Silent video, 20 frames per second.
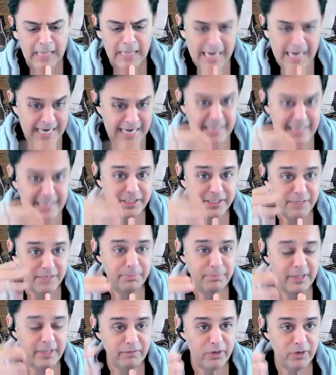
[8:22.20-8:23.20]
I did
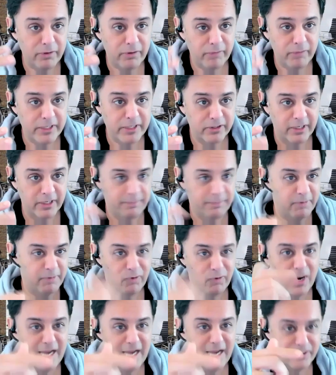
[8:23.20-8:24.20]
something very recently.
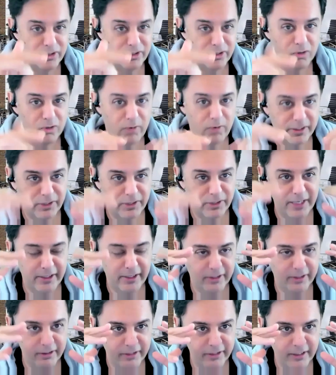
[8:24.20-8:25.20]
Before I answer your question, I
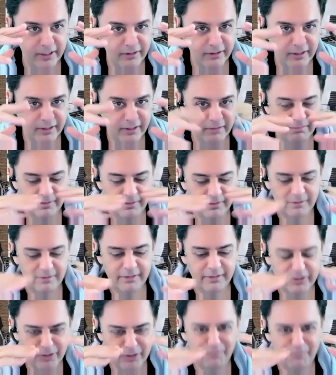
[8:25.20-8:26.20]
think that the the
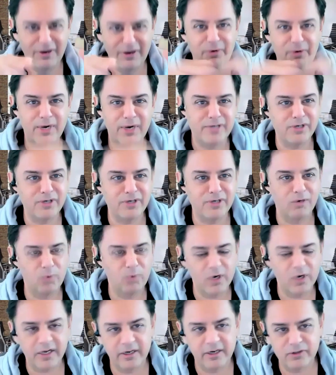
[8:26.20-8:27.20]
there's some foundational
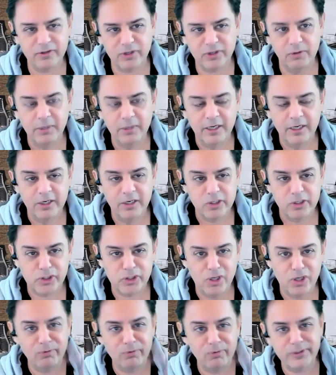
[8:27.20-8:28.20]
work here. So mm-hmm.
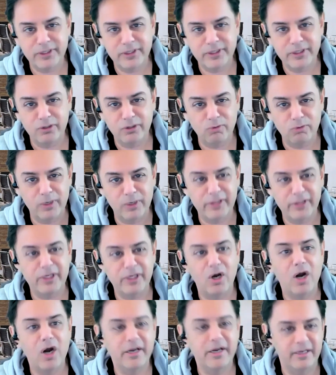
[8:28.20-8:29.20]
Sean was you were in
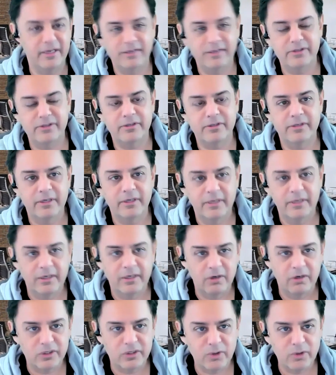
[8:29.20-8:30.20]
the audience
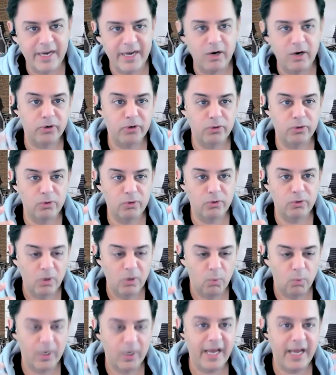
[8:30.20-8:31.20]
so I go to
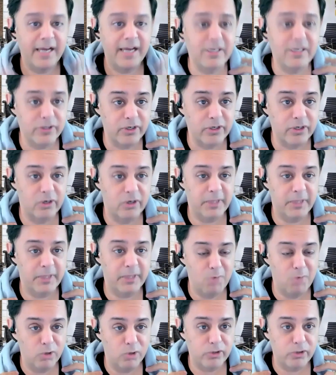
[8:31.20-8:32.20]
what I consider to be
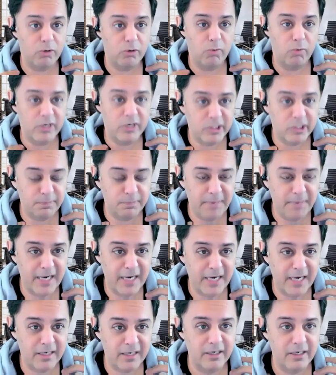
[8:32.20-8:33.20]
the most
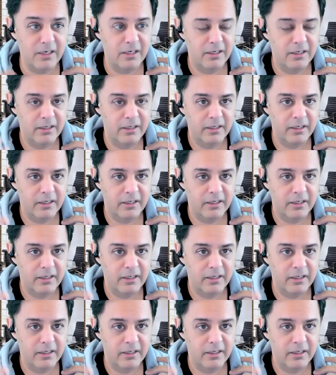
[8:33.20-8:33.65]
respected